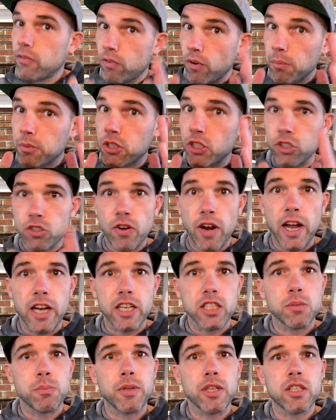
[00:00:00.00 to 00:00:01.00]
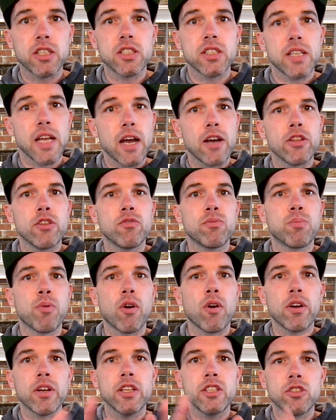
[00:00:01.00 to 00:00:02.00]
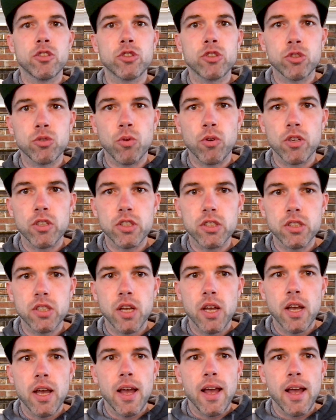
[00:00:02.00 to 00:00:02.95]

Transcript: from scratch, because now you've brought in your source